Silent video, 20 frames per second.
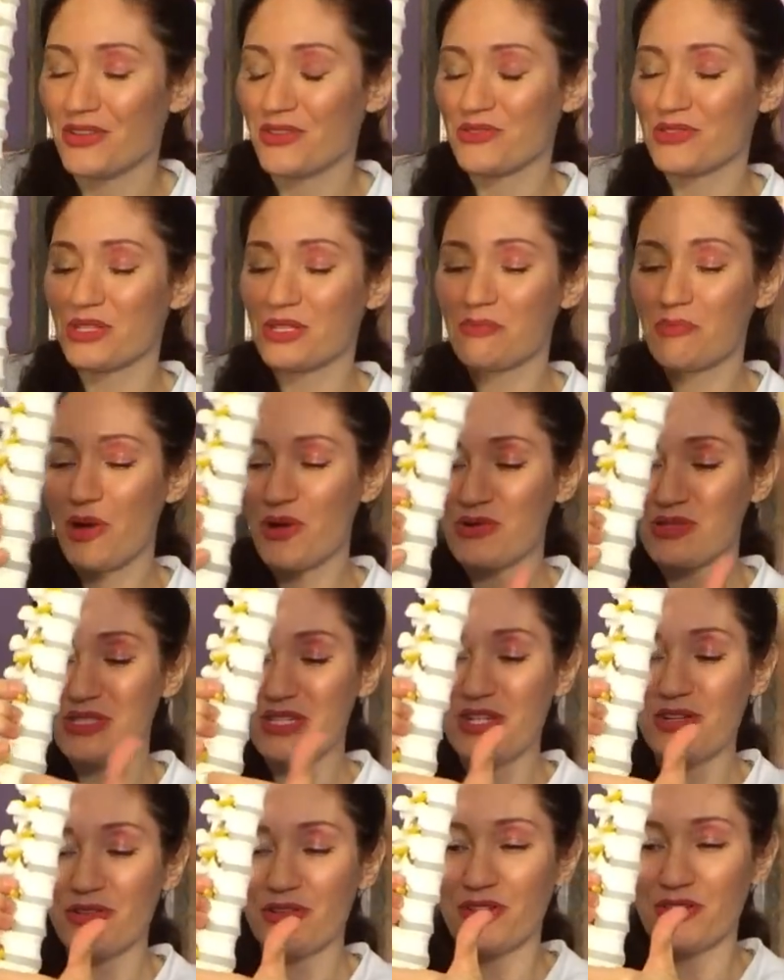There's this
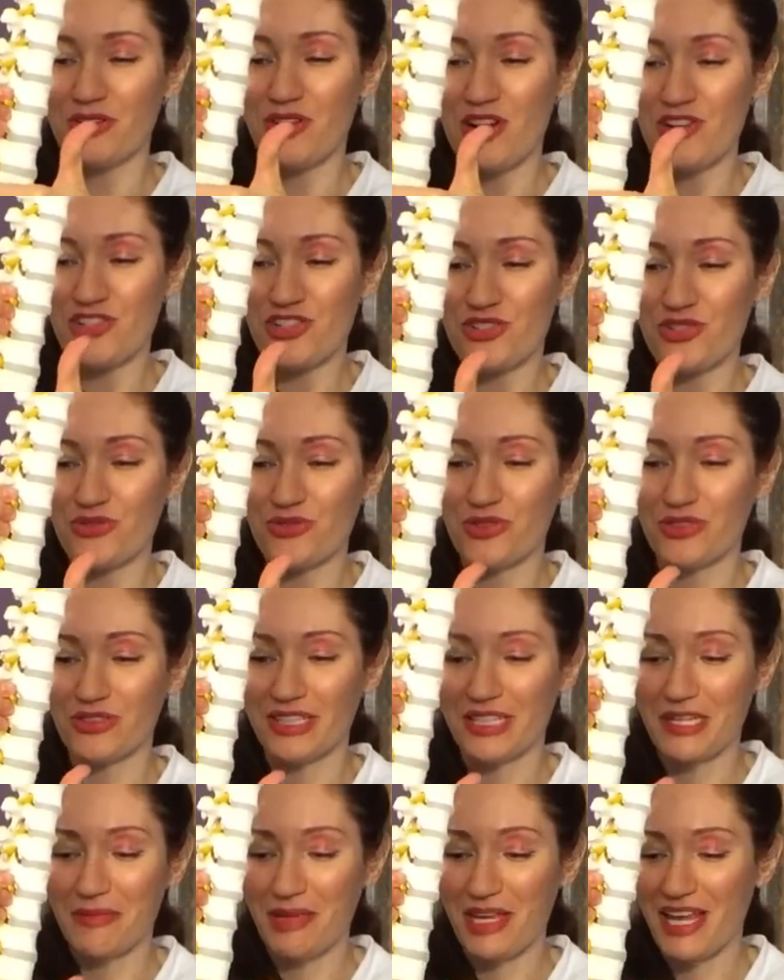posterior longitudinal
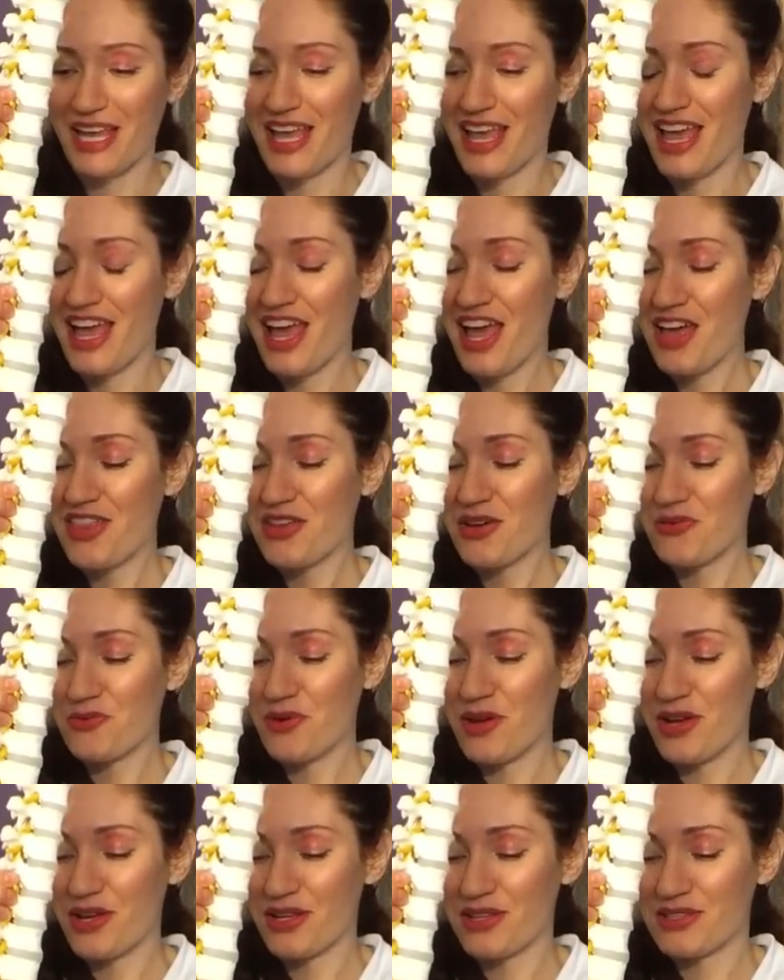ligament that
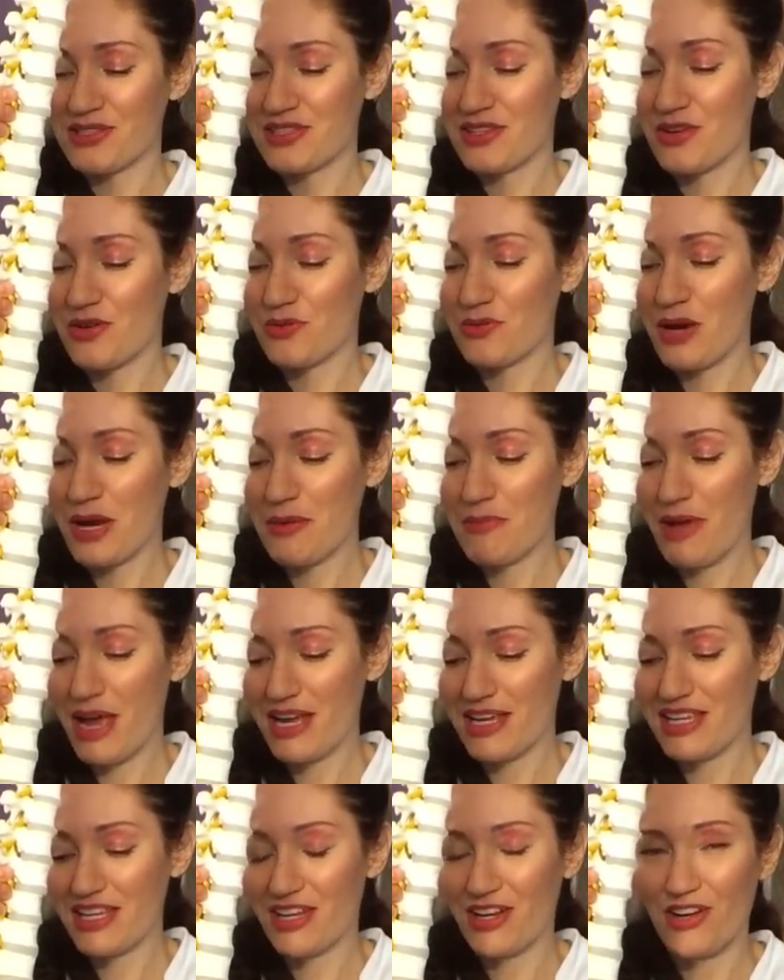runs right
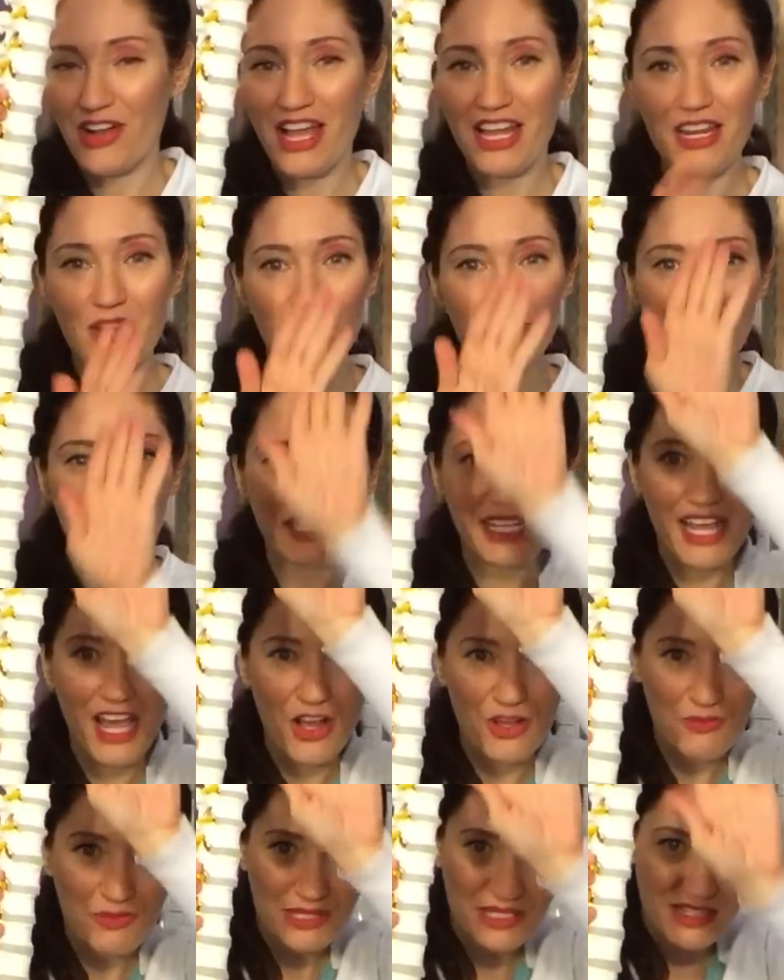back here, and it really
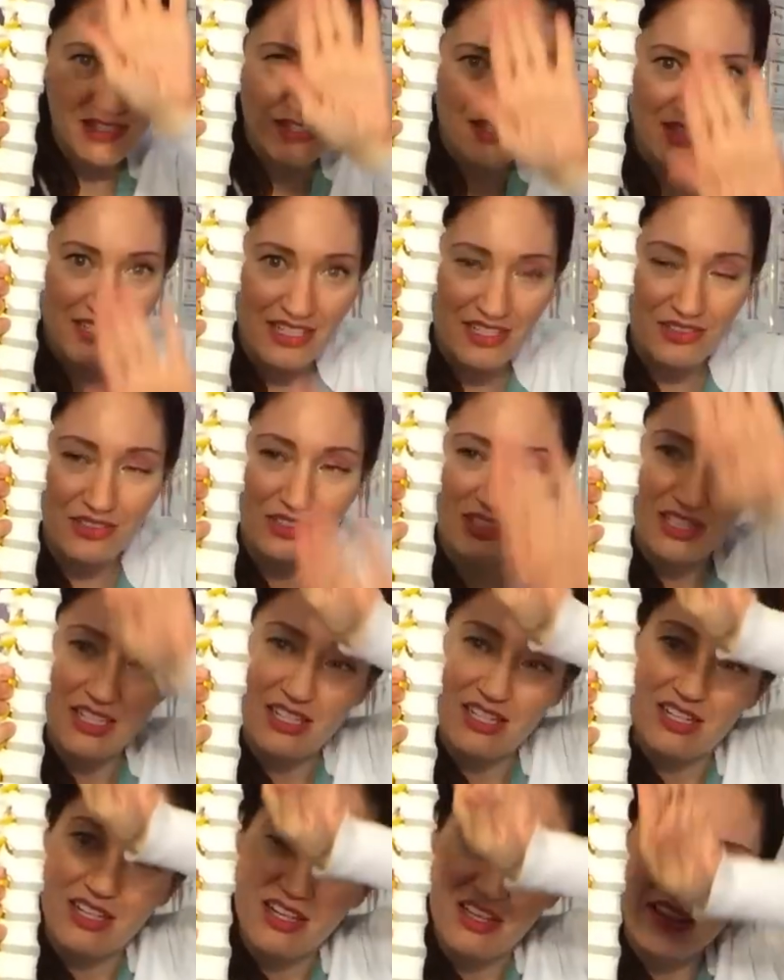helps to seal
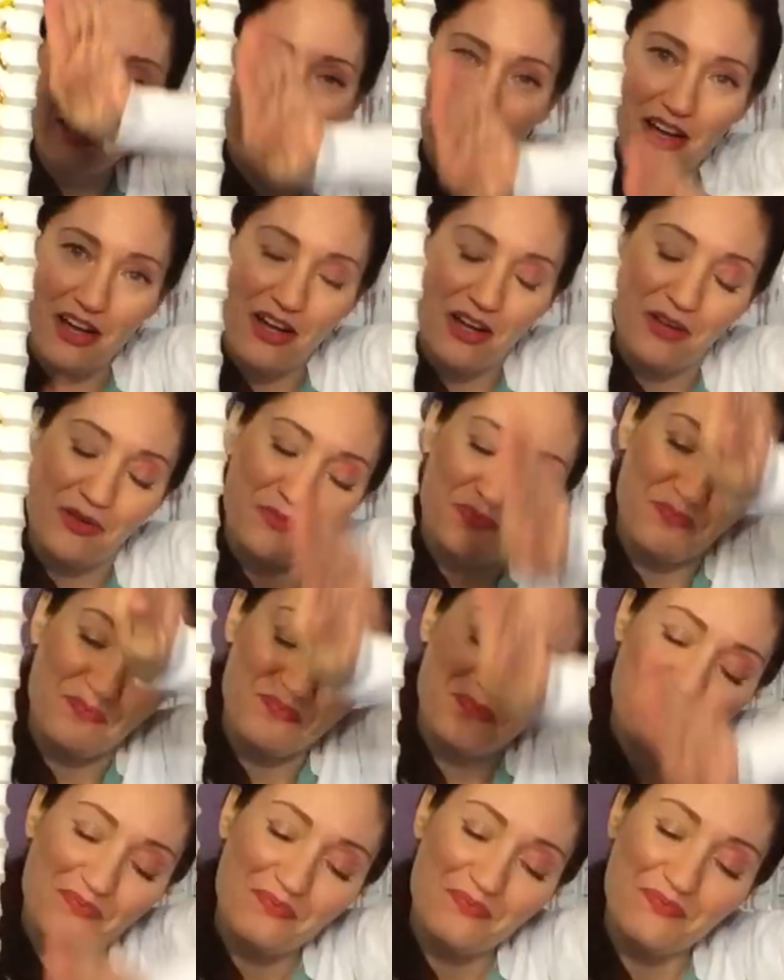
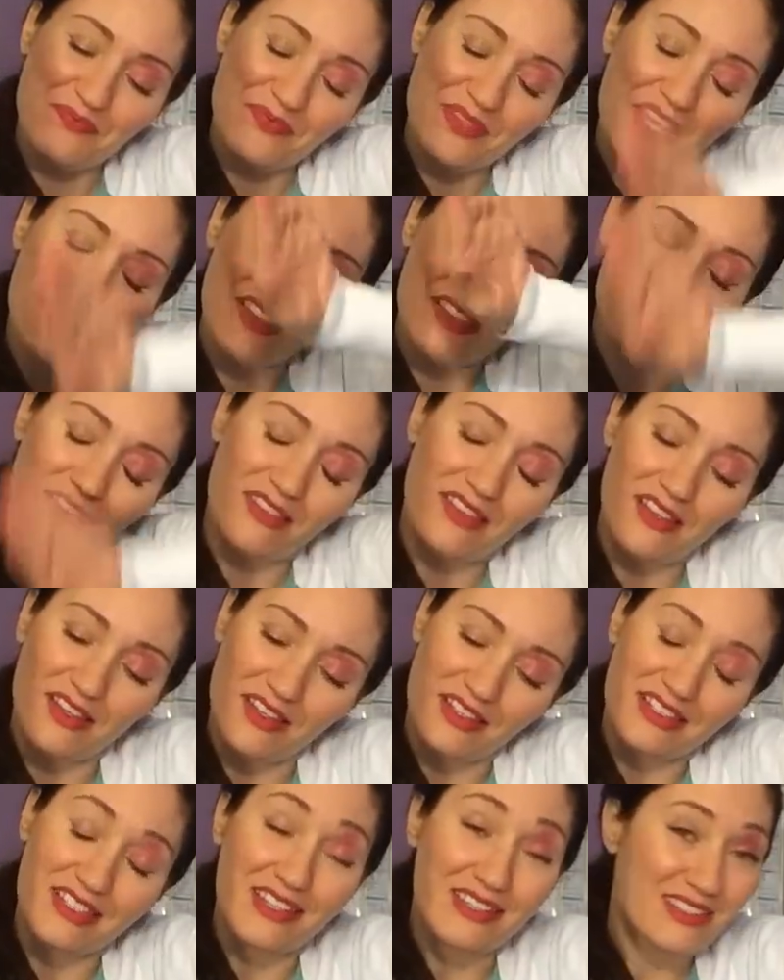
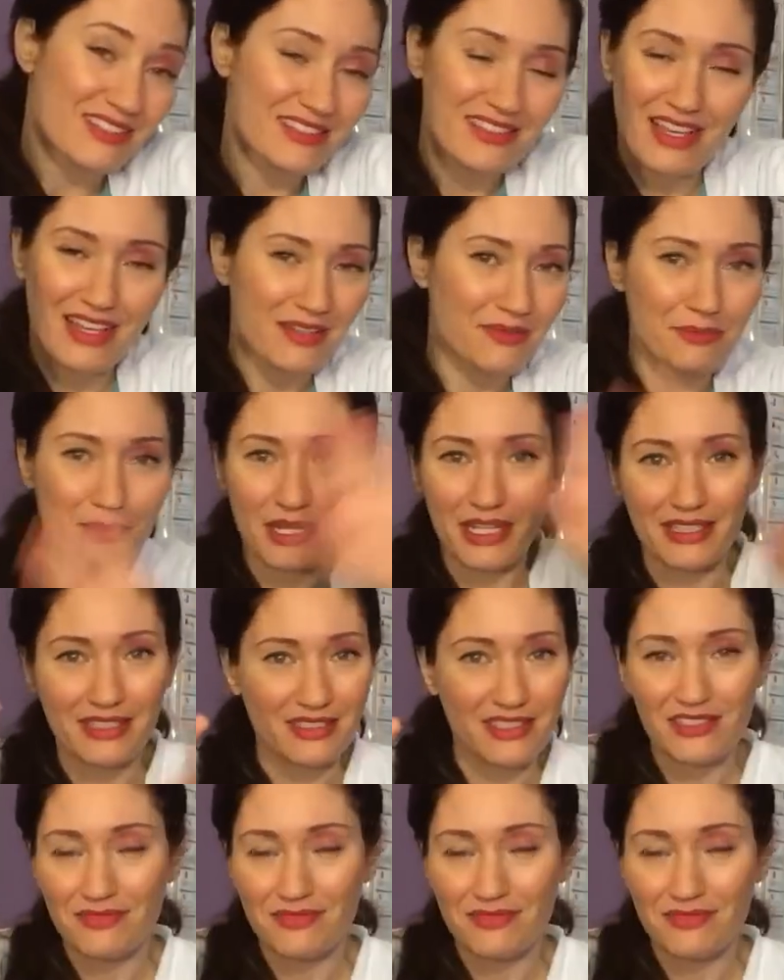the discs in, but